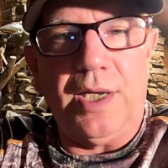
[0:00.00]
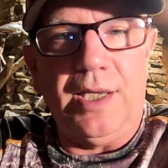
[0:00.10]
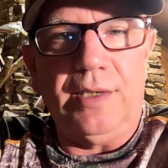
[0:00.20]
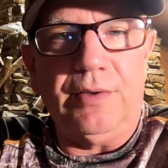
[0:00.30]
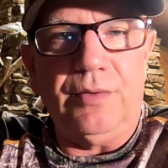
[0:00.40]

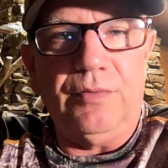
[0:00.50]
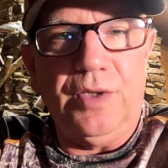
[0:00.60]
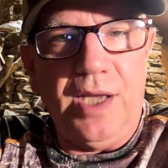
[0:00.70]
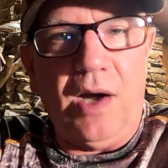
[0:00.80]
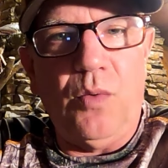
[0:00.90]
And
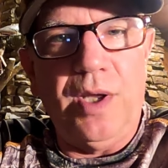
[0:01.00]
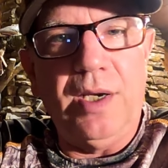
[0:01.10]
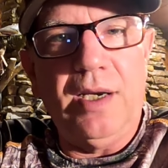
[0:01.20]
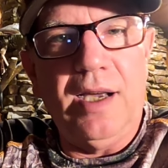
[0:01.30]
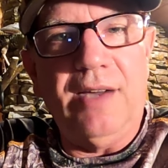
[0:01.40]
yeah, I
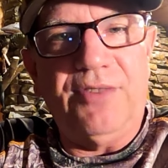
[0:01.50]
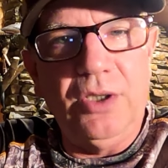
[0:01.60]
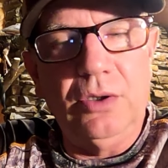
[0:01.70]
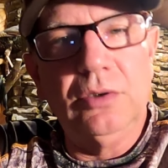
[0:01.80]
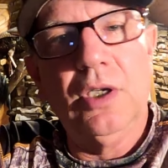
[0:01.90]
went
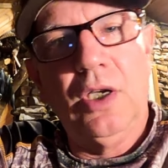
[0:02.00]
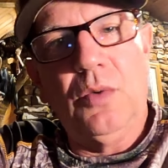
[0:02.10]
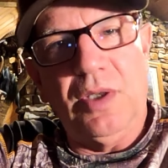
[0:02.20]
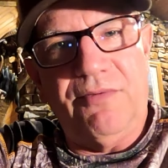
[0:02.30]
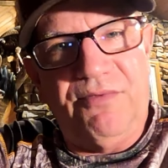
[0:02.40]
afield
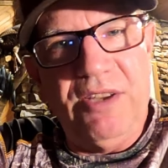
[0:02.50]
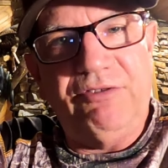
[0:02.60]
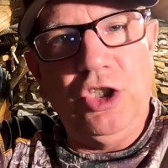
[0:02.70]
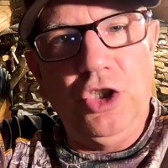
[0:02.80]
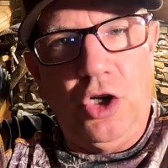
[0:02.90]
with a
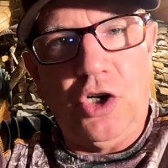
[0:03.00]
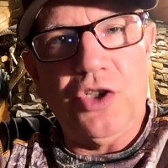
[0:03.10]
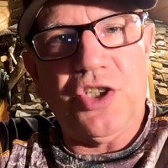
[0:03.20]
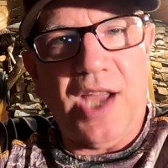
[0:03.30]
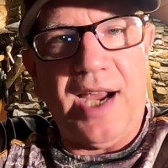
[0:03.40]

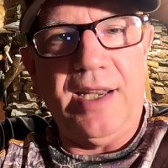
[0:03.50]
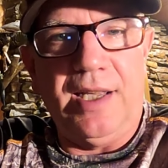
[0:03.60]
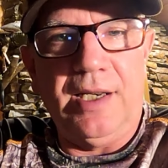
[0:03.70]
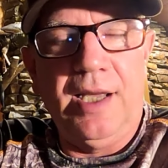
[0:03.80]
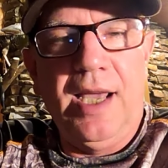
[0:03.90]
50-yard sight
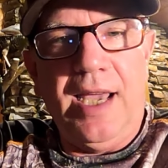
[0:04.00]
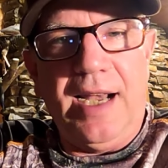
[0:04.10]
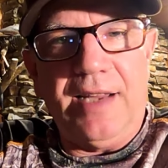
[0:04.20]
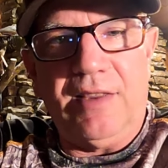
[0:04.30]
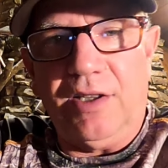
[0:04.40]
in,
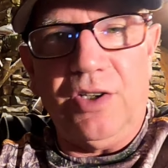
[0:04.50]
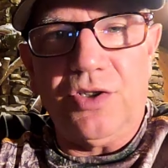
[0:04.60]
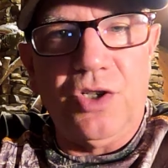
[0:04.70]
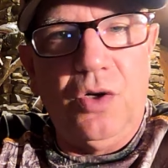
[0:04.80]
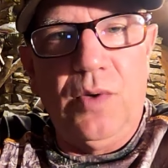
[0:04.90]
and I thought
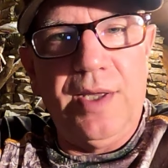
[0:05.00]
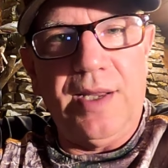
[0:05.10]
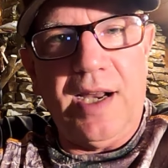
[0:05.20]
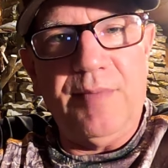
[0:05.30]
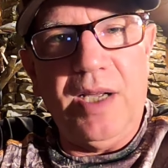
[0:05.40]
there's no way
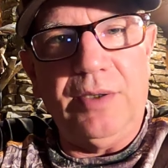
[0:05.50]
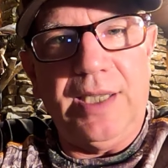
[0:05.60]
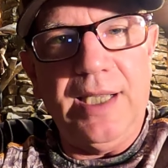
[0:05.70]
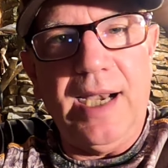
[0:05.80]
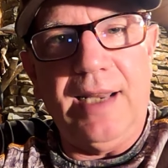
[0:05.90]
that I'd be able to
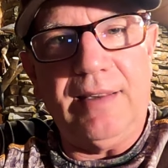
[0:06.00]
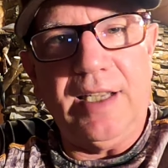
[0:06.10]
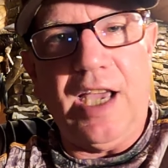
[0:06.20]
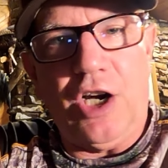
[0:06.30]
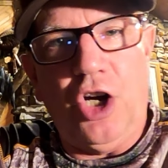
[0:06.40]
hit
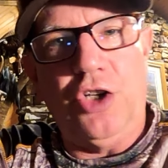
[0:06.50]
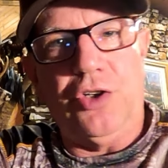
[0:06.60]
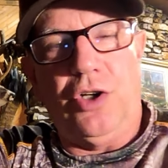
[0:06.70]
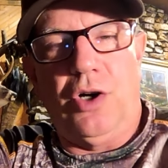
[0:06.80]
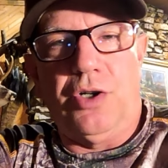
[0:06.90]
anything at
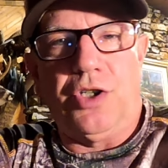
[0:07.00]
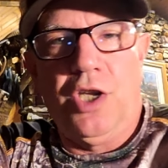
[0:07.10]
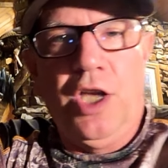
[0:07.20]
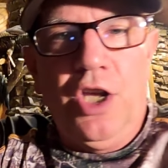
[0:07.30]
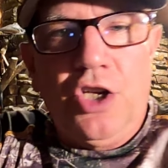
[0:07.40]
100 yards.
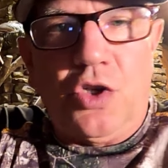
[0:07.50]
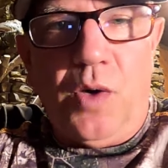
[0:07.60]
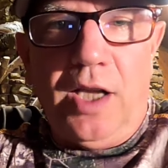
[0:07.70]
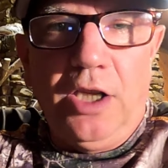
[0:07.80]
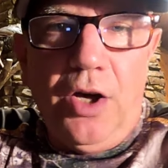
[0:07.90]

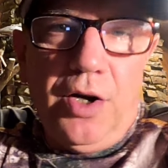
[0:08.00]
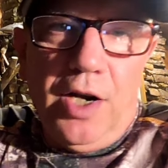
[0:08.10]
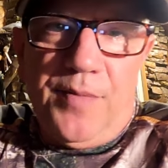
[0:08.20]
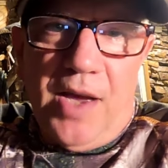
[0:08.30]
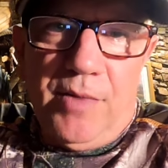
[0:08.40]
So I loaded
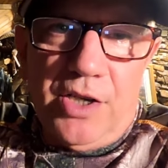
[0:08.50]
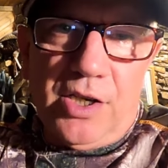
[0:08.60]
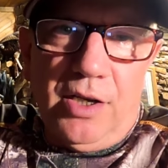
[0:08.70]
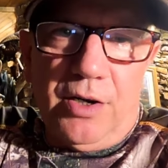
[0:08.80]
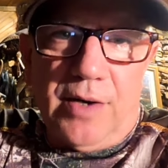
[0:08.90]
up that
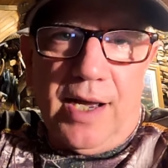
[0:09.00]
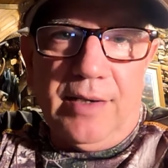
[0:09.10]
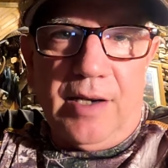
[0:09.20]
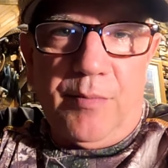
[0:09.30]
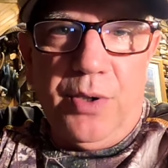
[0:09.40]
muzzleloader, right,
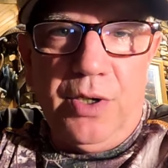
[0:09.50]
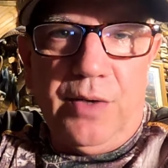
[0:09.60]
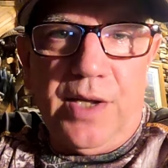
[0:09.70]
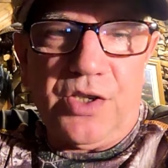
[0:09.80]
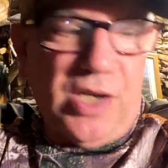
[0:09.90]
and I put it
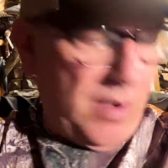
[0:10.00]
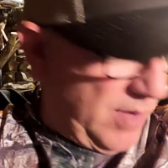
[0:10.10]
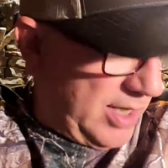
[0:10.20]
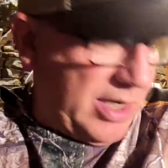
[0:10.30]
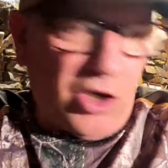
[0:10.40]
on that
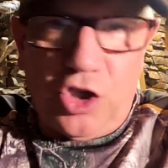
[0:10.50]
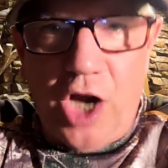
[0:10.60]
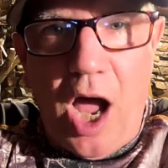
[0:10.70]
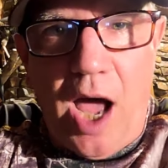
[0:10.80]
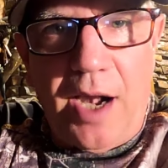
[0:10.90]
sandbag, and I
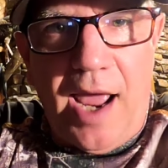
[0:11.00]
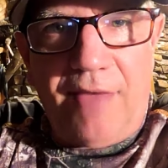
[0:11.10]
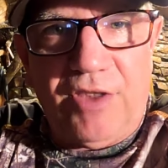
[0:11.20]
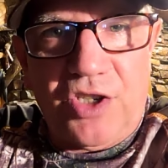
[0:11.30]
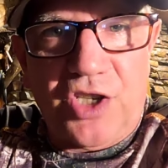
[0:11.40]
shot
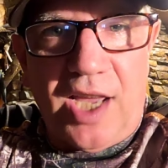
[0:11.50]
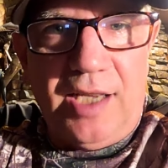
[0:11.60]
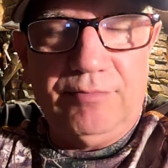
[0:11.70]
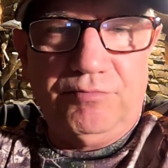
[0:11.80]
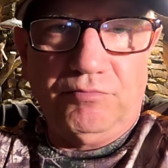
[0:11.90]
at the
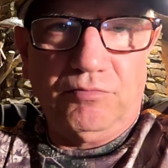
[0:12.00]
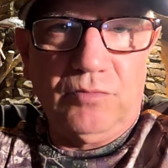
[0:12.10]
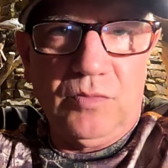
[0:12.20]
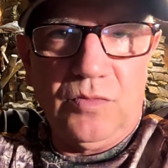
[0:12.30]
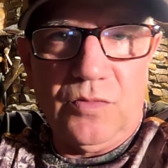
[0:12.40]
same
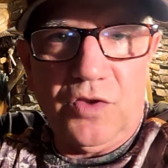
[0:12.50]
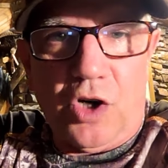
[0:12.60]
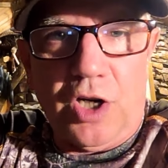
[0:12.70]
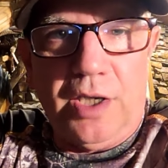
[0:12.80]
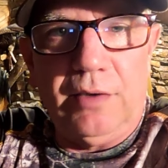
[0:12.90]

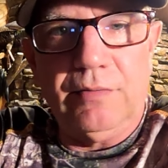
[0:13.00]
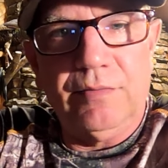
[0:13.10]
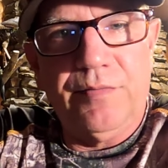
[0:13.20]
target.